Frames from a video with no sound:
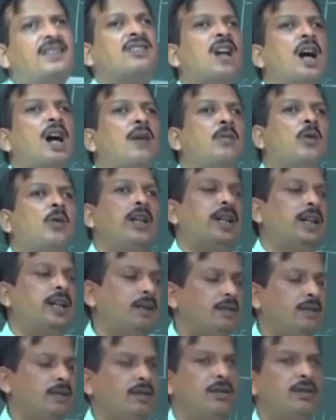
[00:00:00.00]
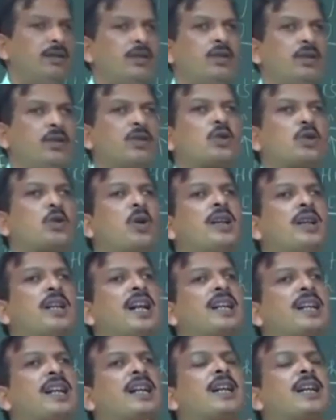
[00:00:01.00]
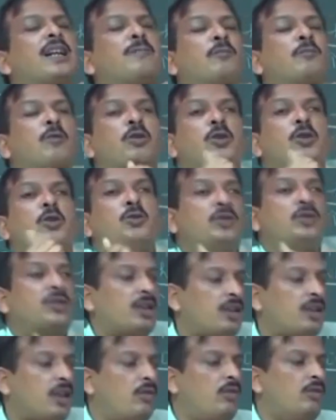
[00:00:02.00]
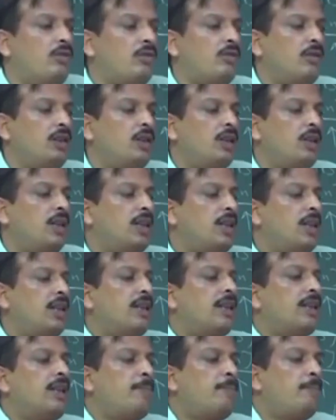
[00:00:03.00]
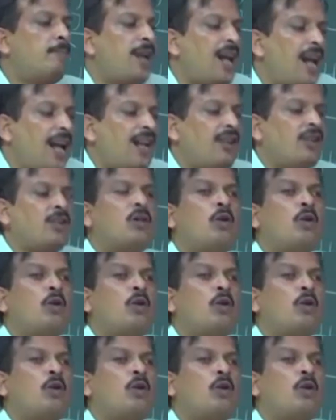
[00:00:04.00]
some way, so that I can produce the sound. The place